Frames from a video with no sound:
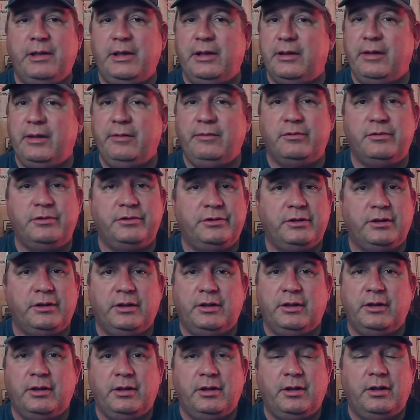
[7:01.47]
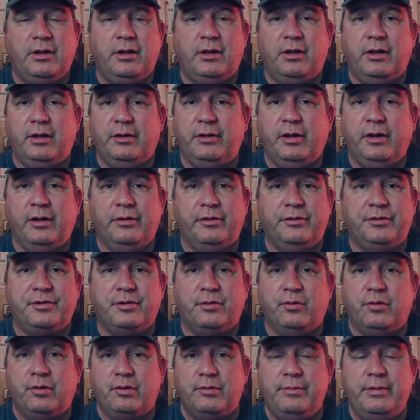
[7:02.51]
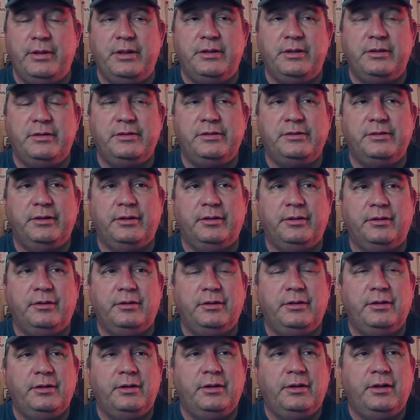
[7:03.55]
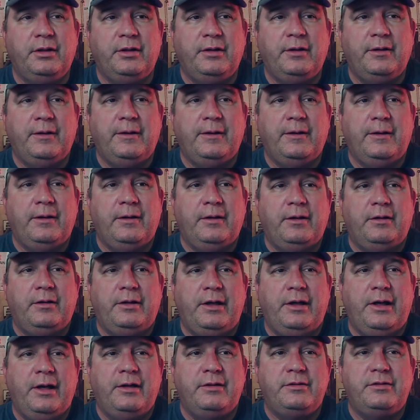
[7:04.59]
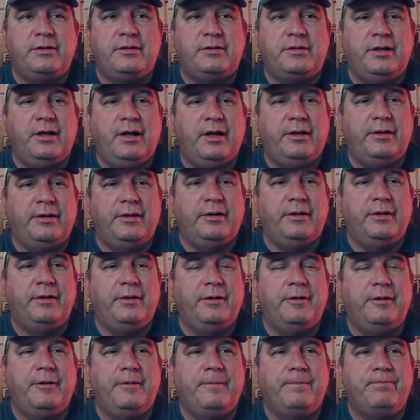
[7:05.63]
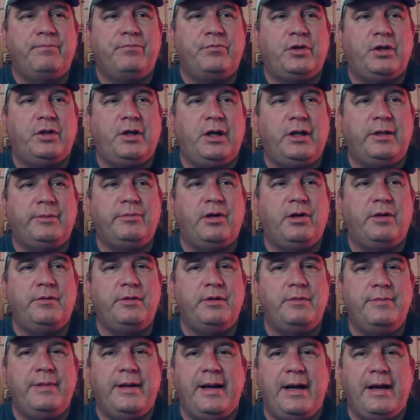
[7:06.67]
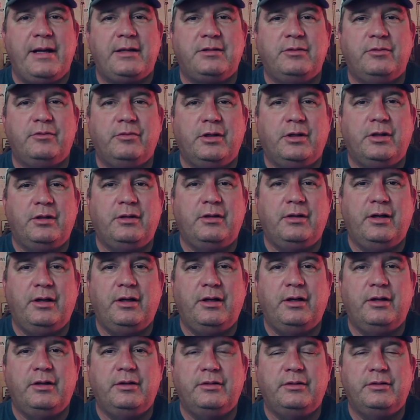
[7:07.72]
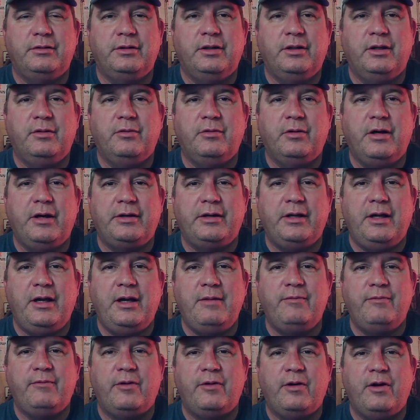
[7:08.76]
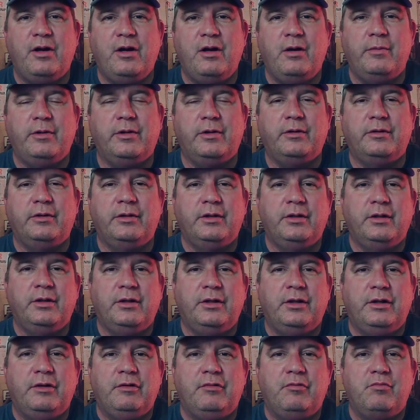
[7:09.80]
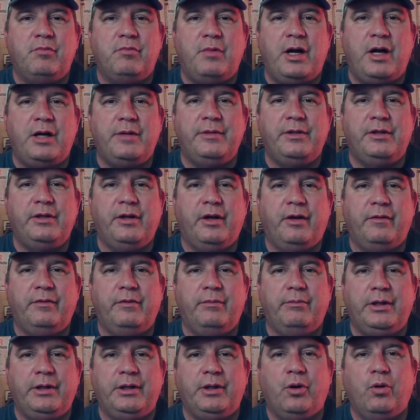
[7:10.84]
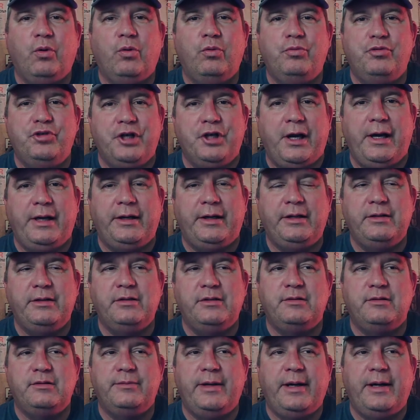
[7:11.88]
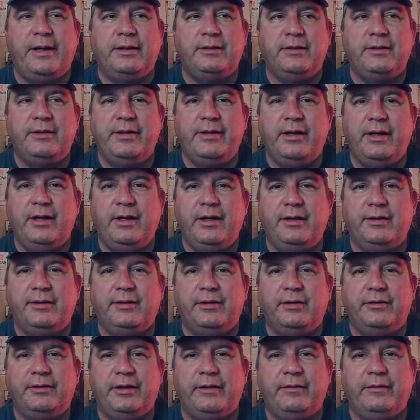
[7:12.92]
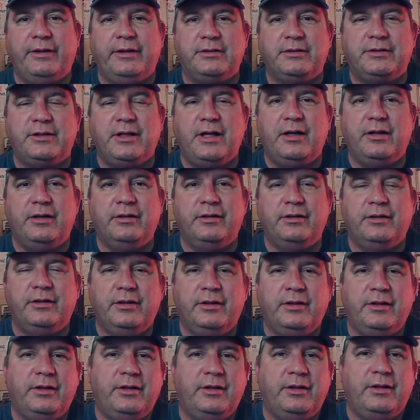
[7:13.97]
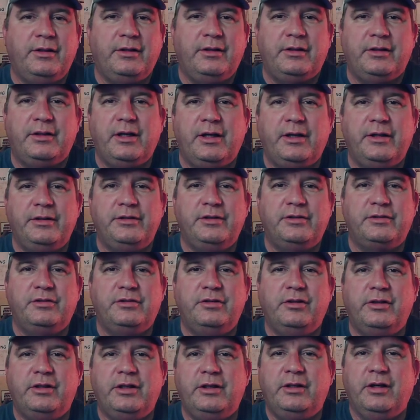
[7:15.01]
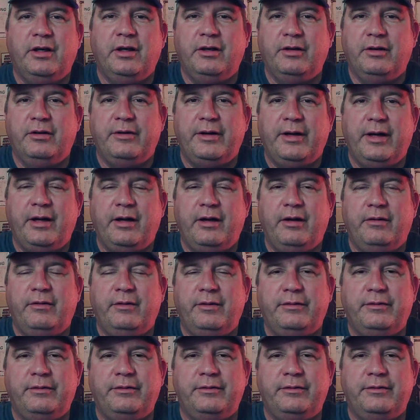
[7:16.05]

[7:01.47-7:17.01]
that was another torque beast. So yeah, it was just kind of brought me back to where where I came from, and reminded me of all the big old giant engines back in the day. And everything's kind of just cookie cutter now. And